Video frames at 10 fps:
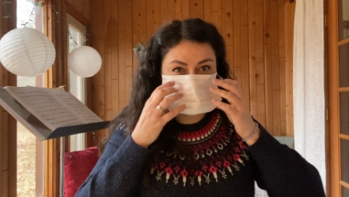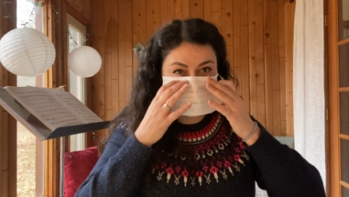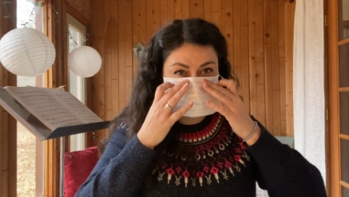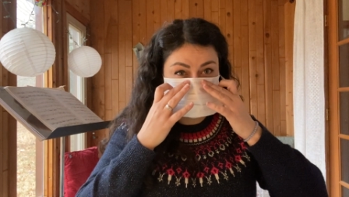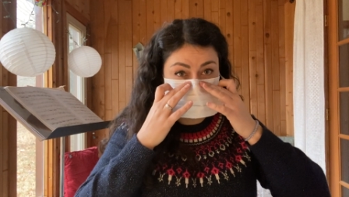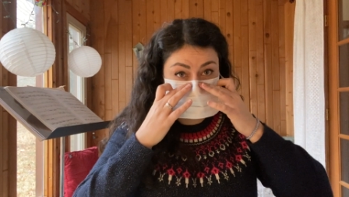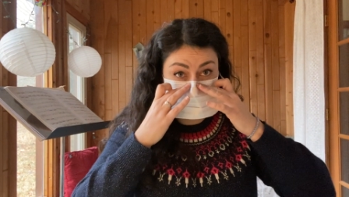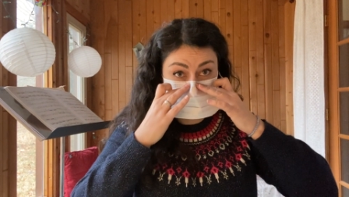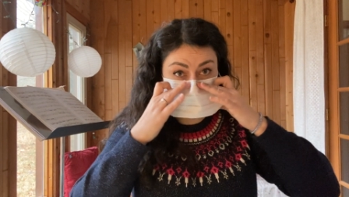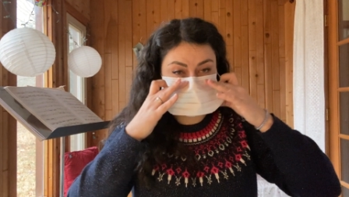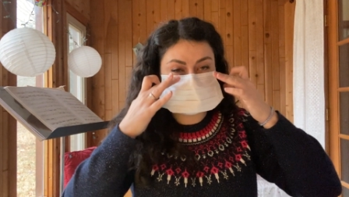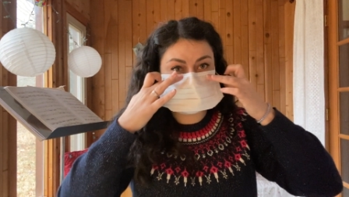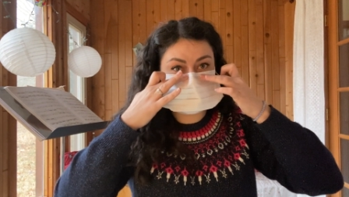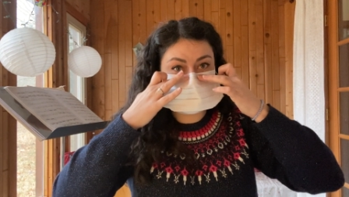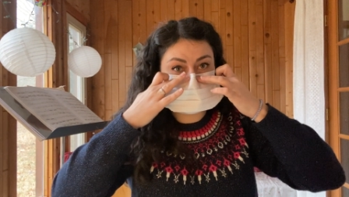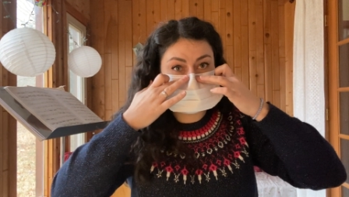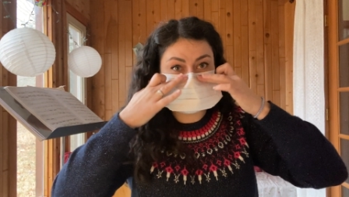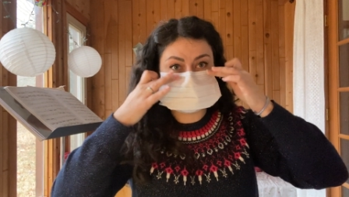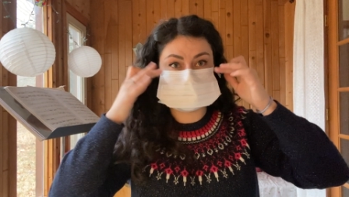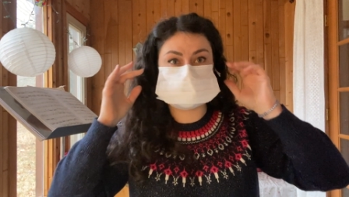a smaller face than me,
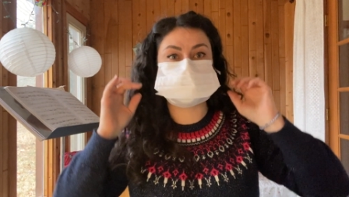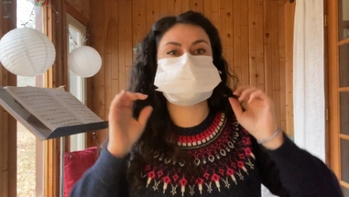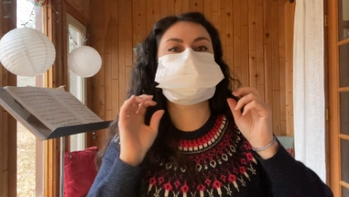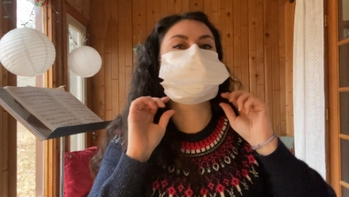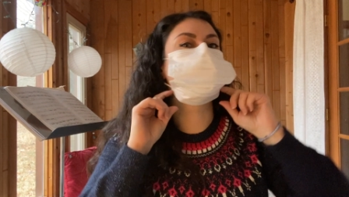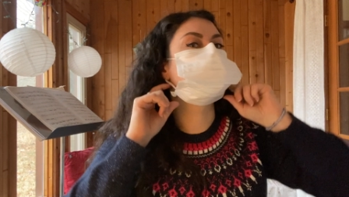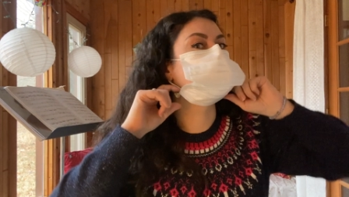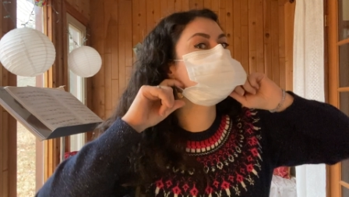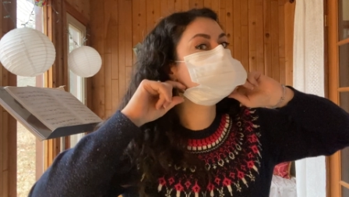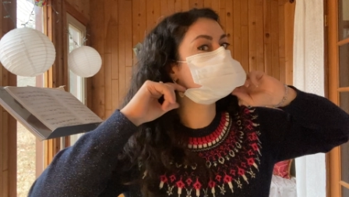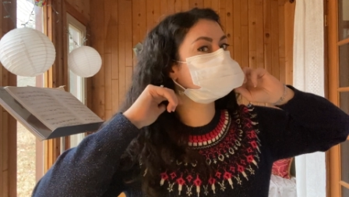a 6 foot tall woman,